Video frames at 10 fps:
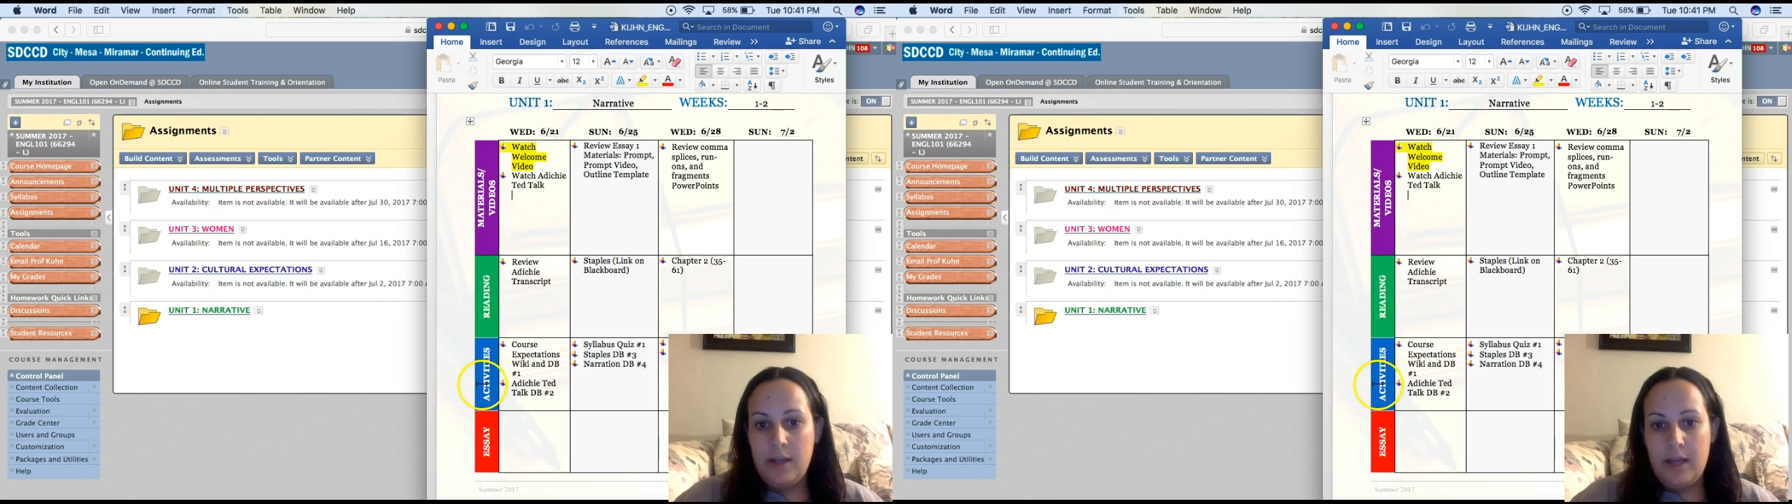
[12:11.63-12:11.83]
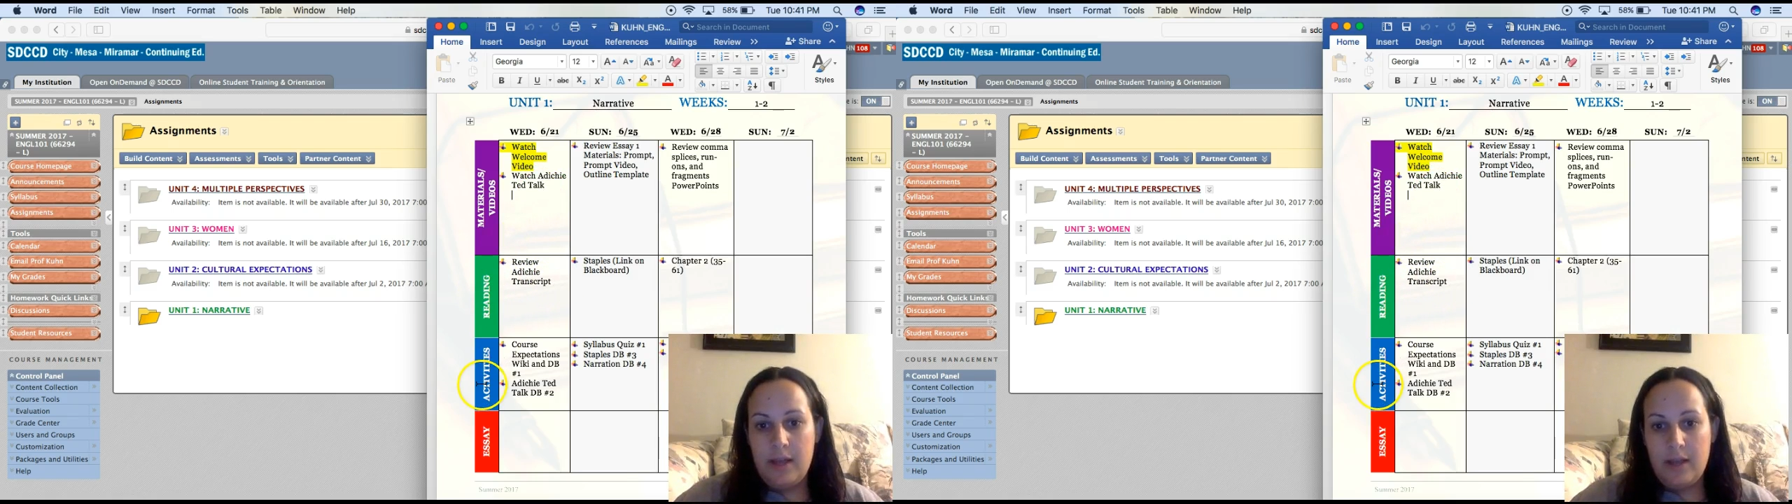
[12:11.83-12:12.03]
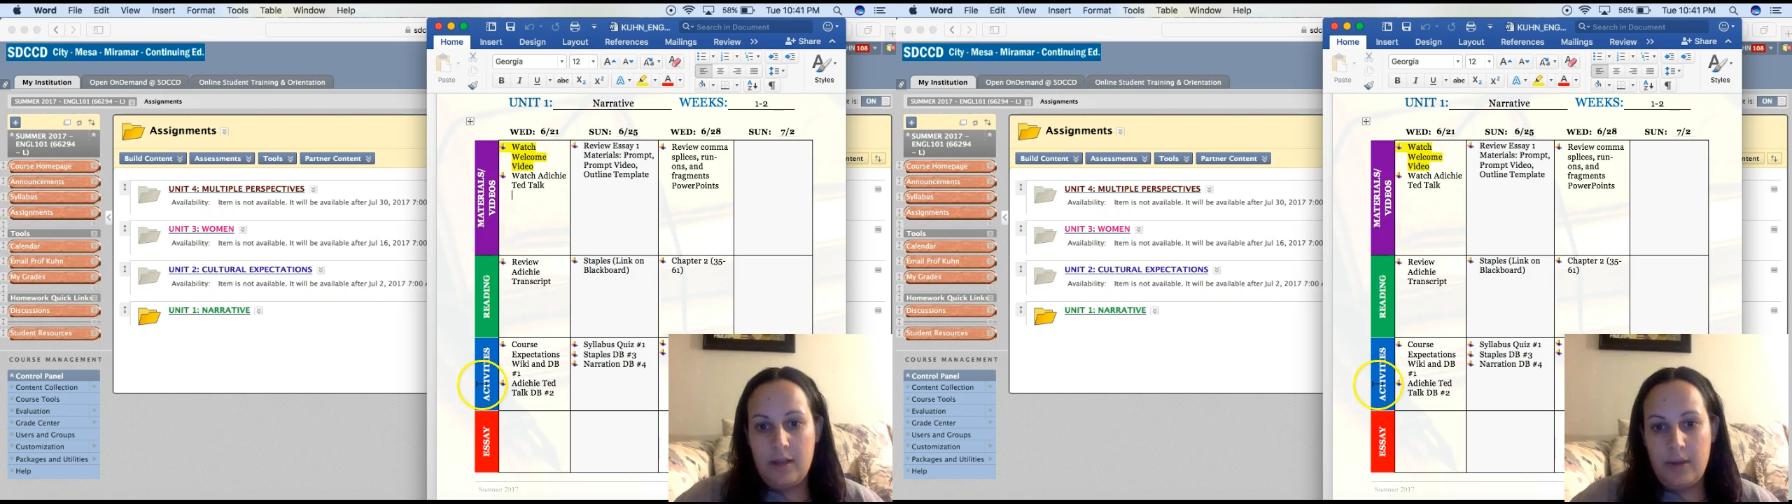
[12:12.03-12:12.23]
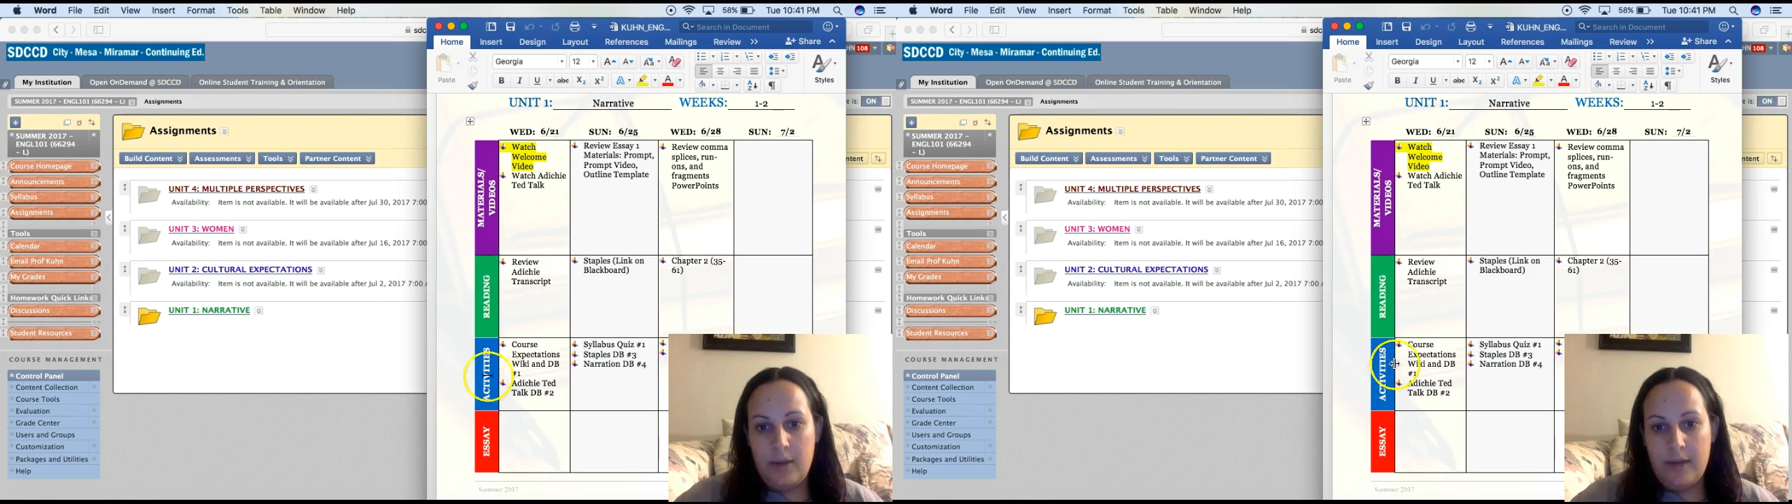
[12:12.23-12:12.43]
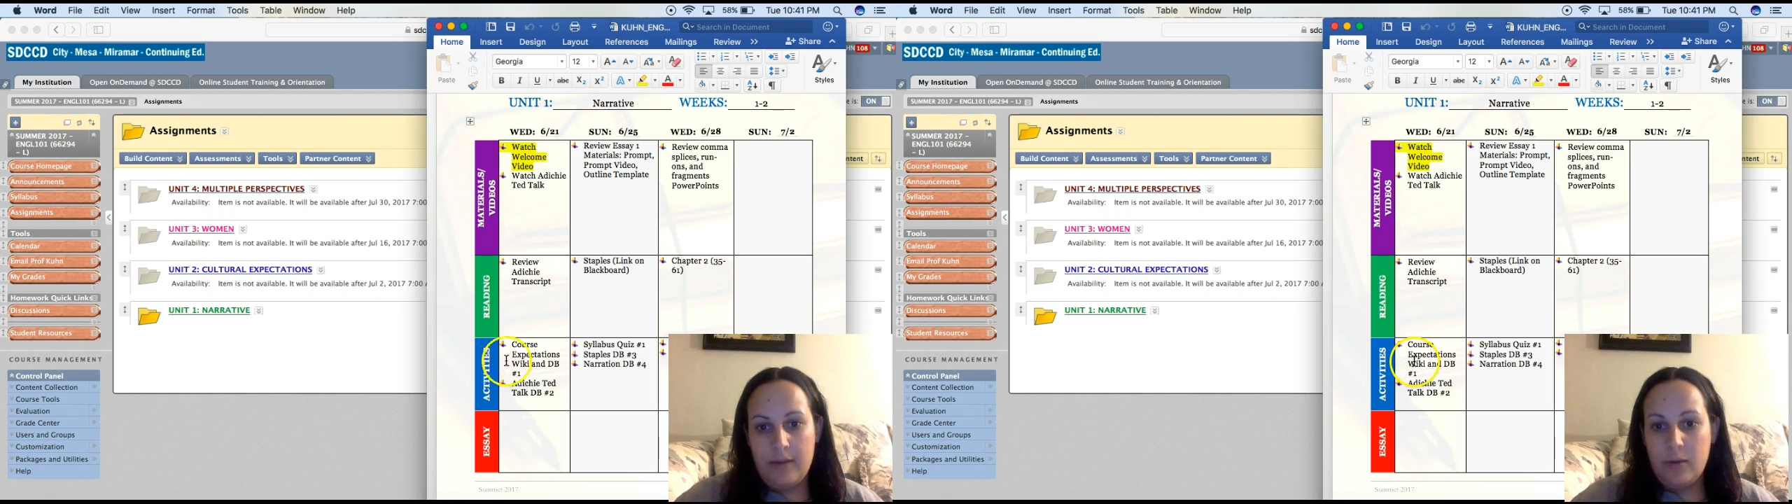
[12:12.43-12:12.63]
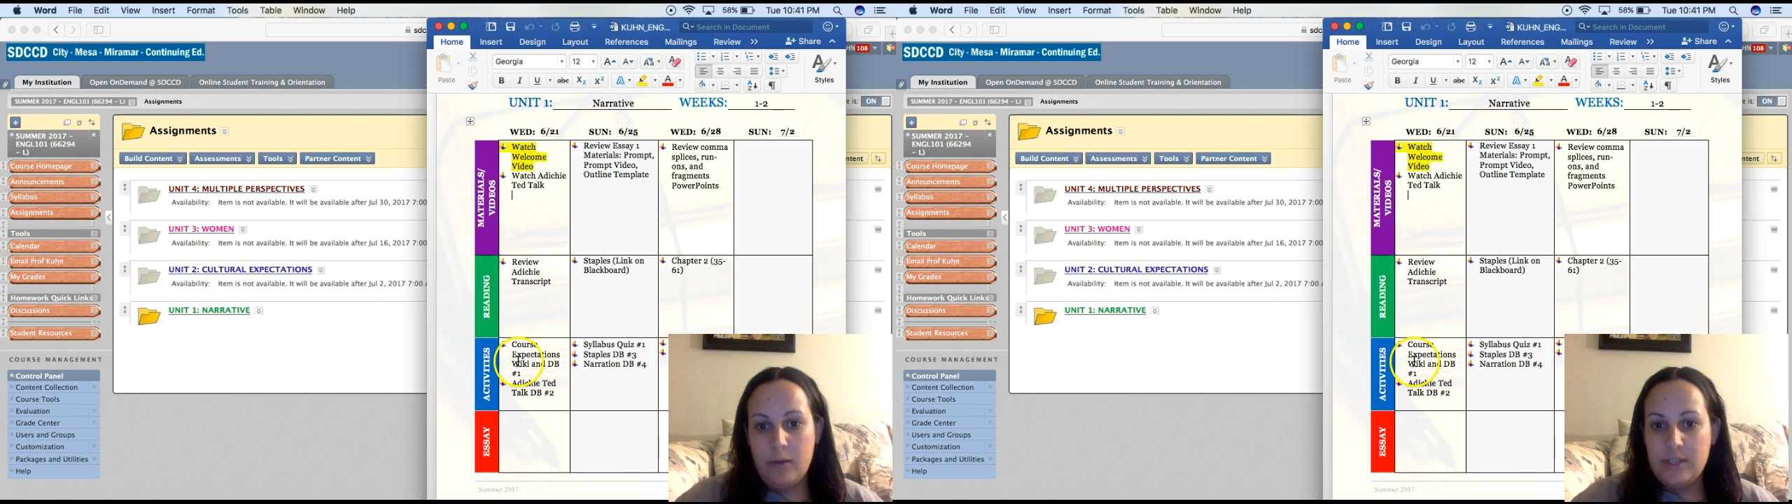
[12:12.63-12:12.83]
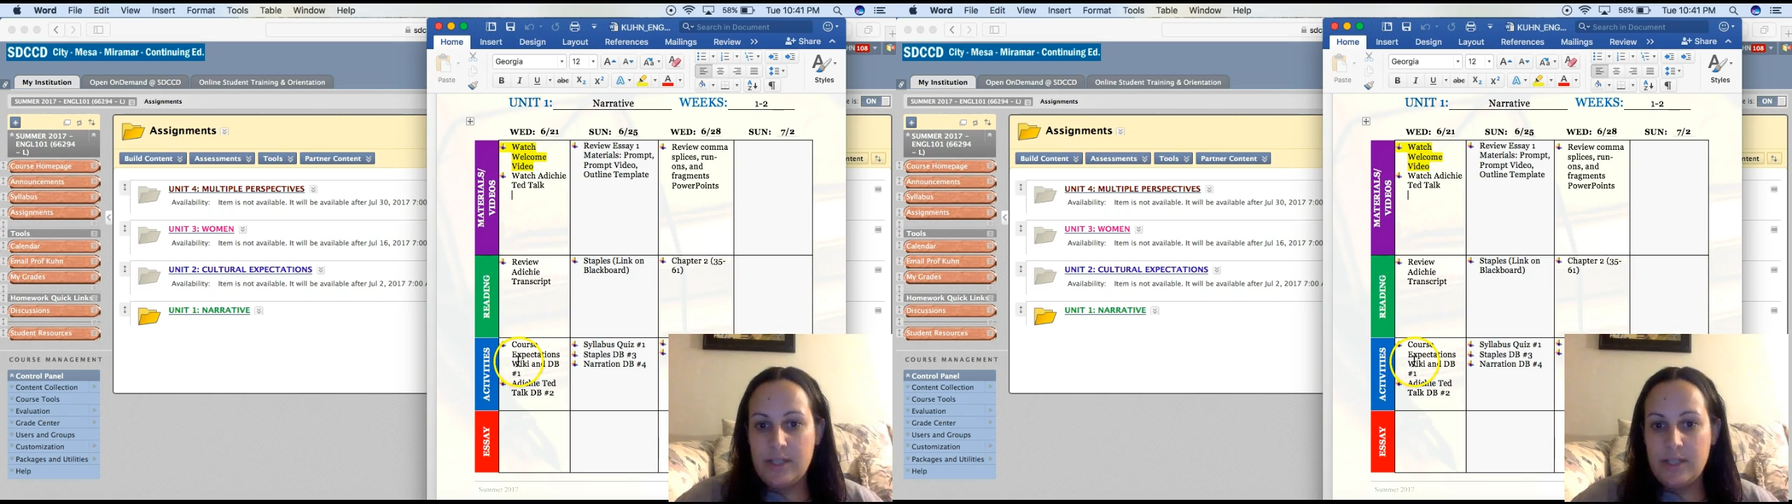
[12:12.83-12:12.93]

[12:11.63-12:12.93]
and then you have a course